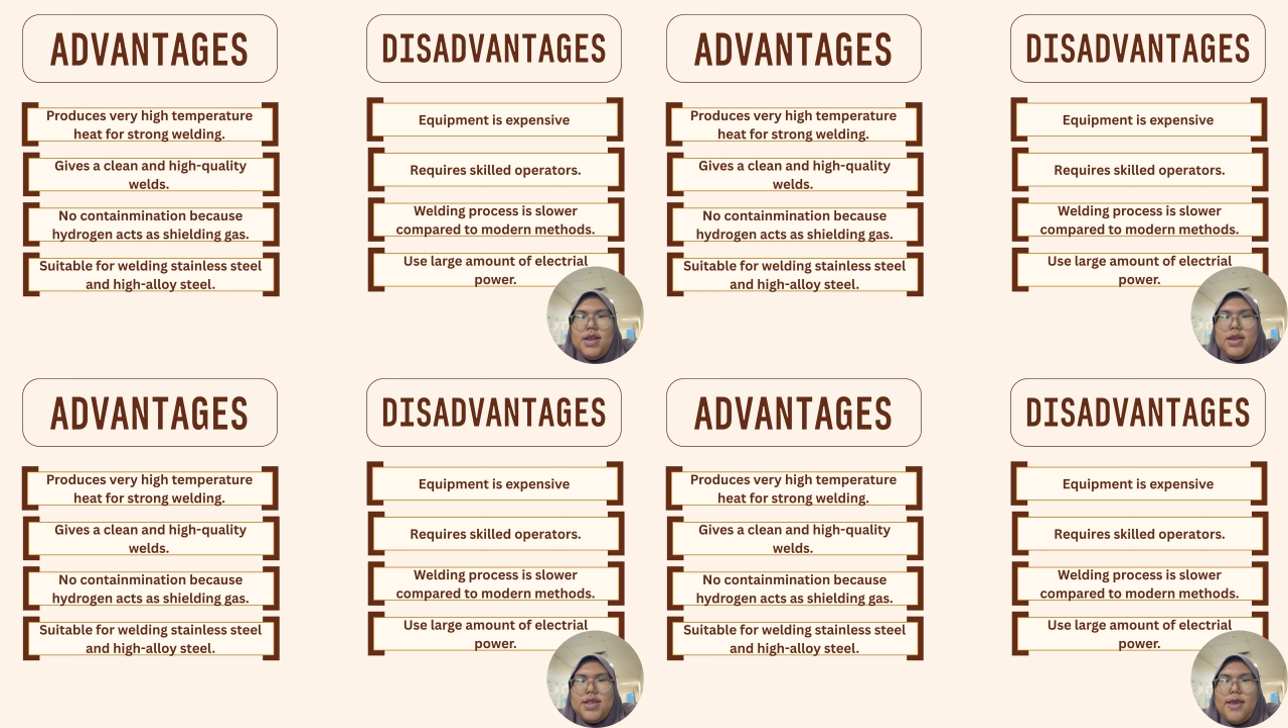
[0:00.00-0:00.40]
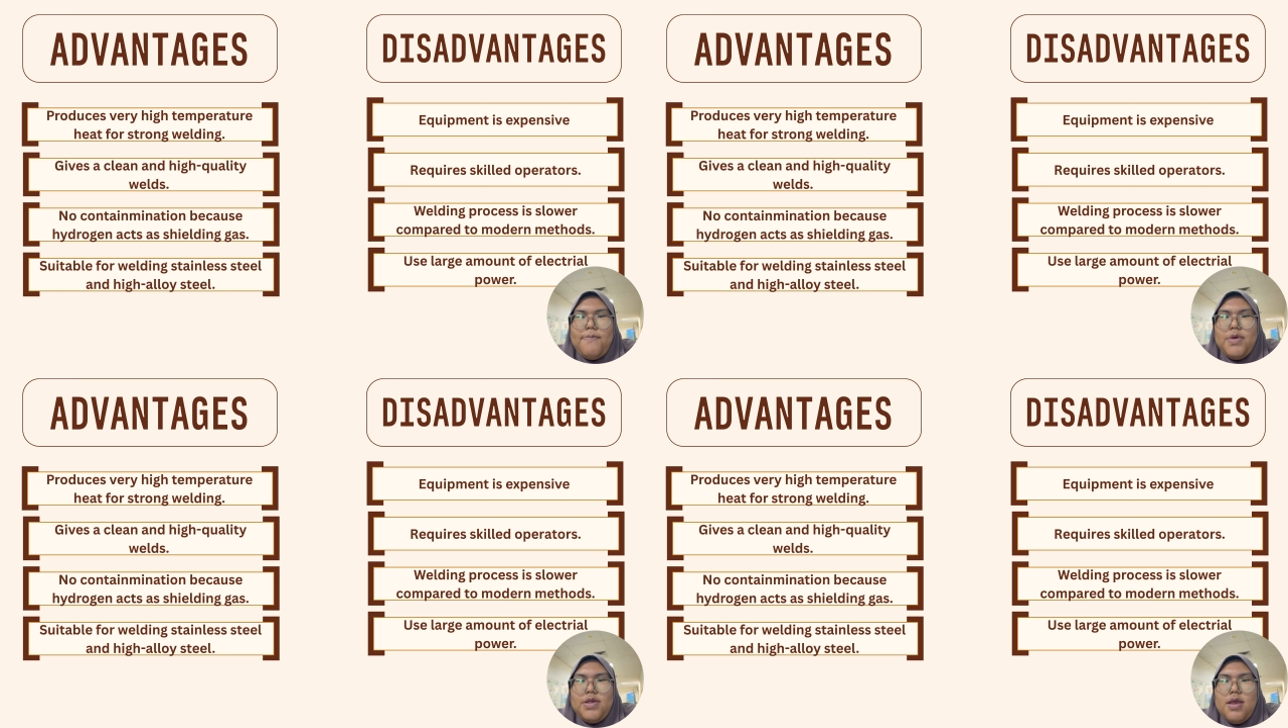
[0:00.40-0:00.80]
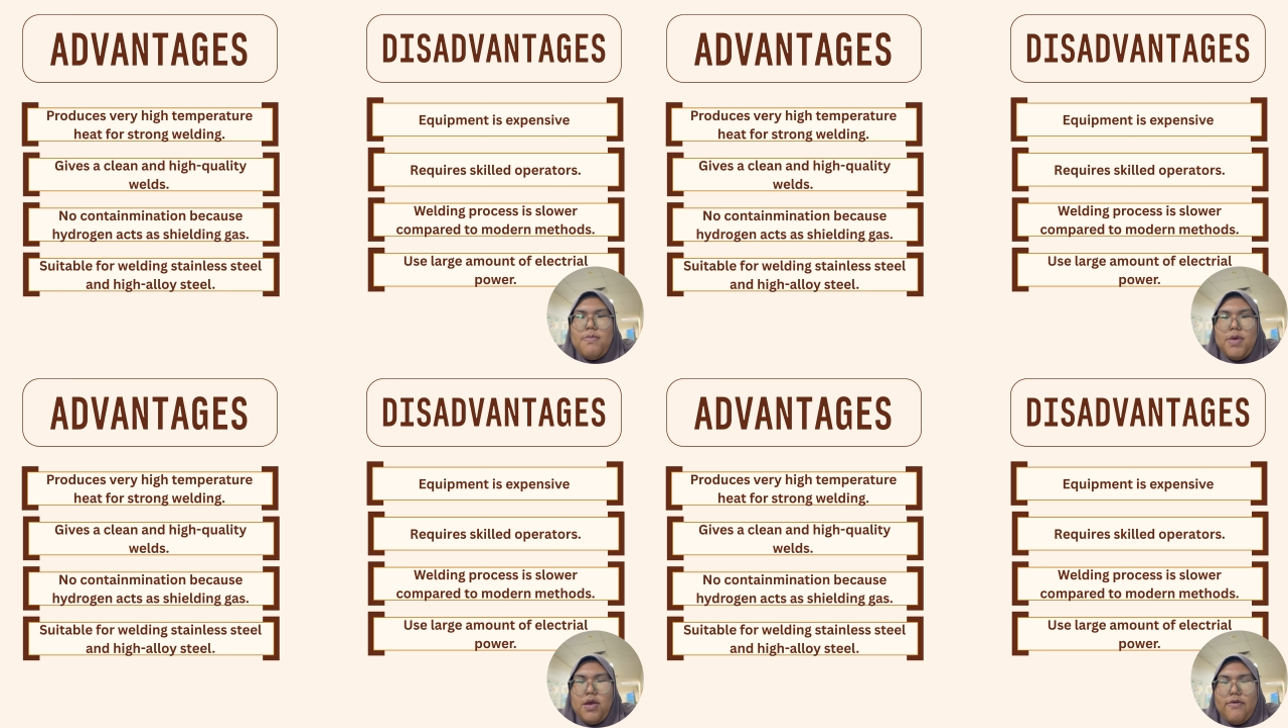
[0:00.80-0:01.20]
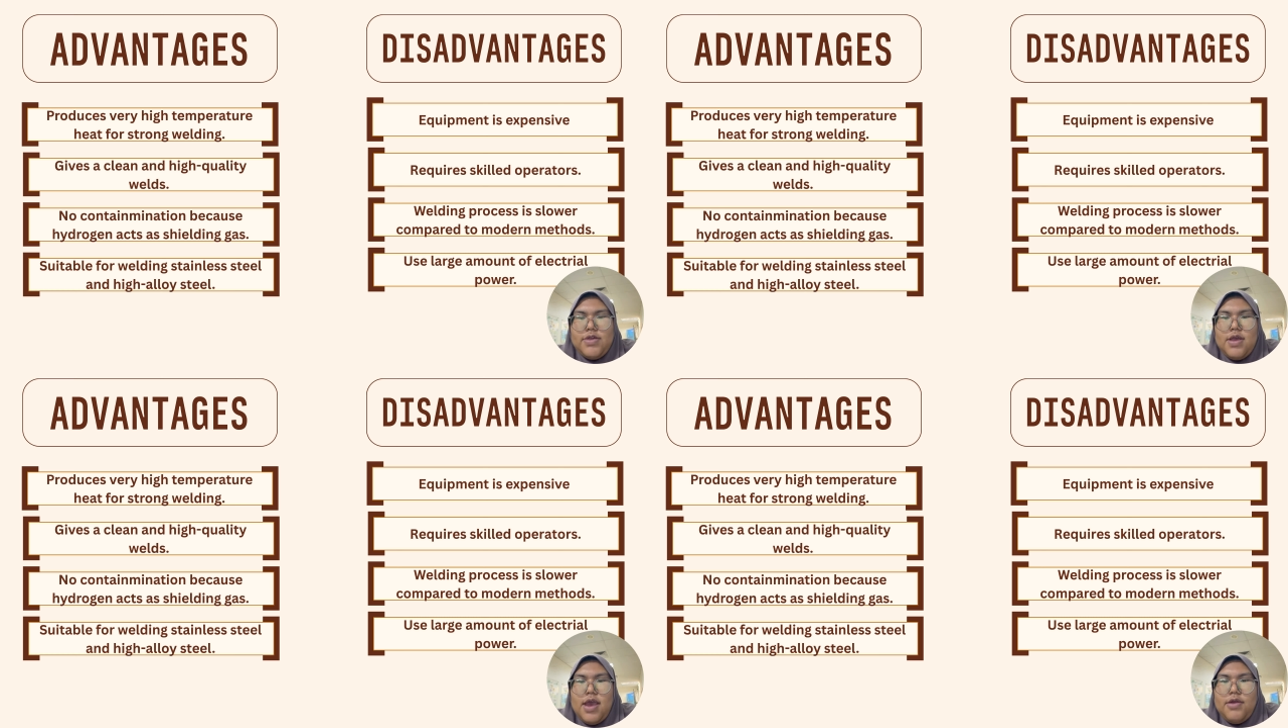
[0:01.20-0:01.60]
This happens
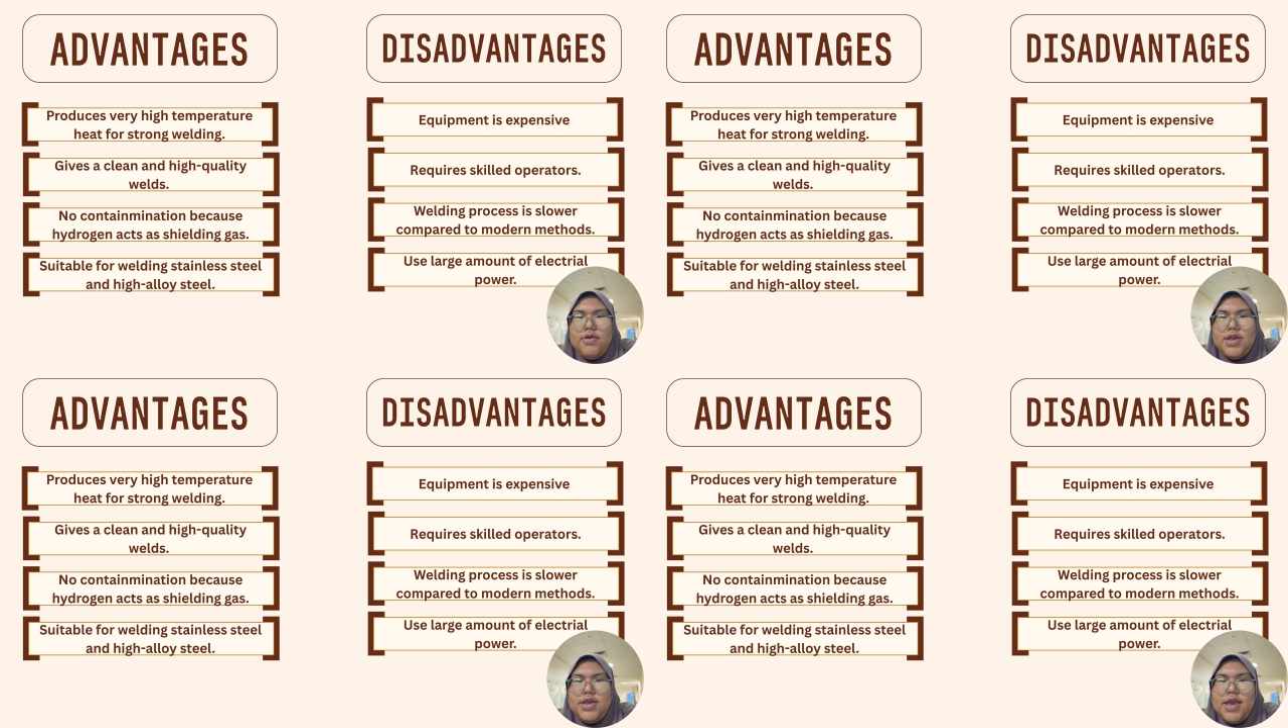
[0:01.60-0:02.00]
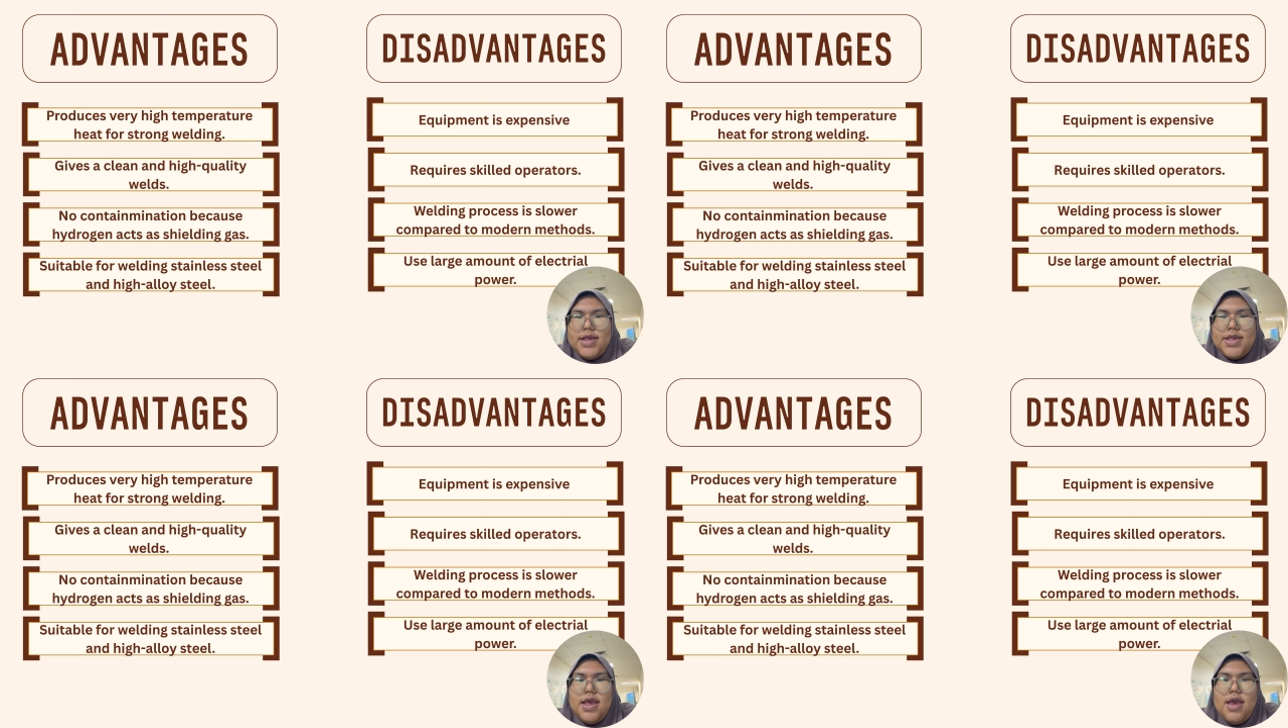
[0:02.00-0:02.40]
because hydrogen gas